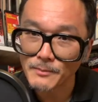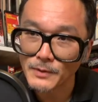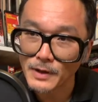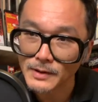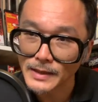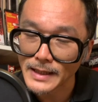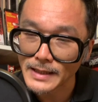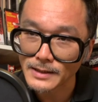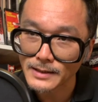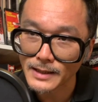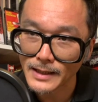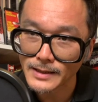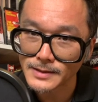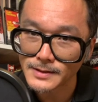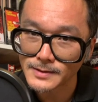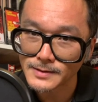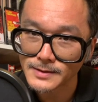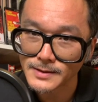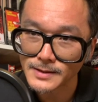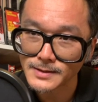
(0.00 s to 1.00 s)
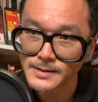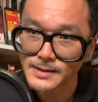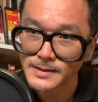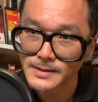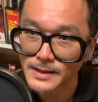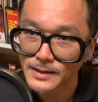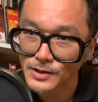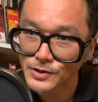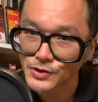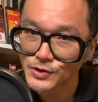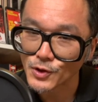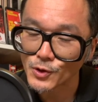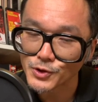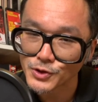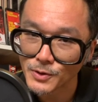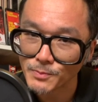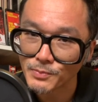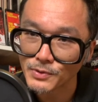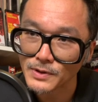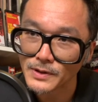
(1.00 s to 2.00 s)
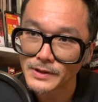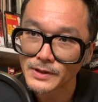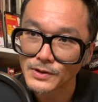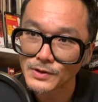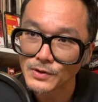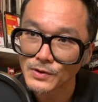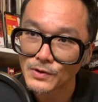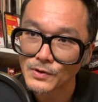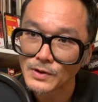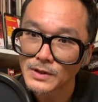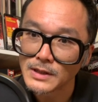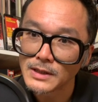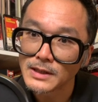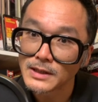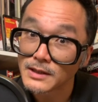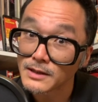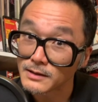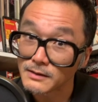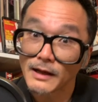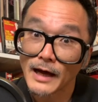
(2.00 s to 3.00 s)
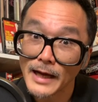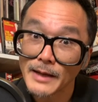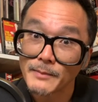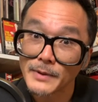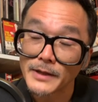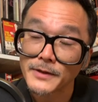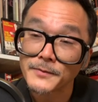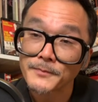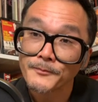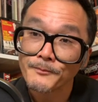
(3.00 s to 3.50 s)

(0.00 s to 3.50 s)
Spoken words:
the late 1960s, and the social political climate